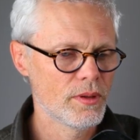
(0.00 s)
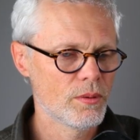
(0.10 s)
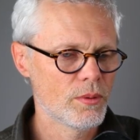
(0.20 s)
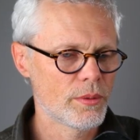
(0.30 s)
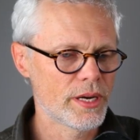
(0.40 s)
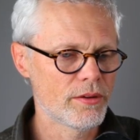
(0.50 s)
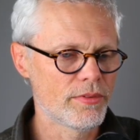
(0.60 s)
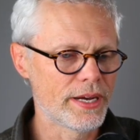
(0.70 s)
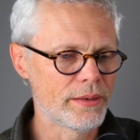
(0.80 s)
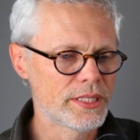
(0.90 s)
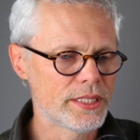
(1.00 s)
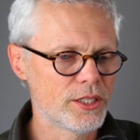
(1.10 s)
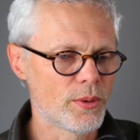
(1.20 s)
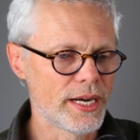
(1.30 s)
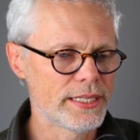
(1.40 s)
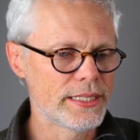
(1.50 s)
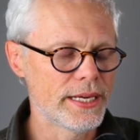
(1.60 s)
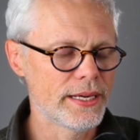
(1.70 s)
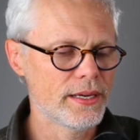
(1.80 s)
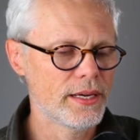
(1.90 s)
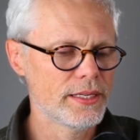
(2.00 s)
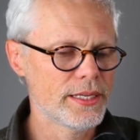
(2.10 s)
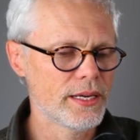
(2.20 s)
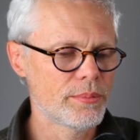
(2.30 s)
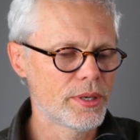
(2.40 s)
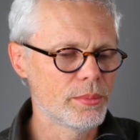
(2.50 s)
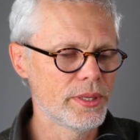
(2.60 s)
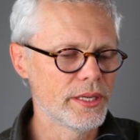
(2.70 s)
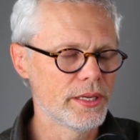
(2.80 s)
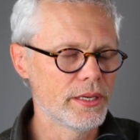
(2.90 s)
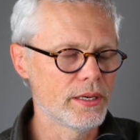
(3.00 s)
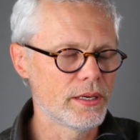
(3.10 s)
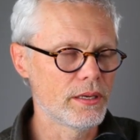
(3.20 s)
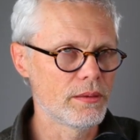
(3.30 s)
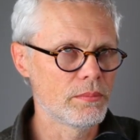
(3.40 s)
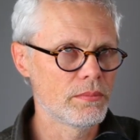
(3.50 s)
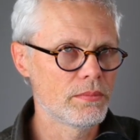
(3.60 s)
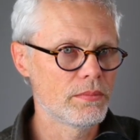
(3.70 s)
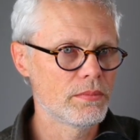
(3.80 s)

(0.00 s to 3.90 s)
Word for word: What amount of vitamin C do I take? I take probably um,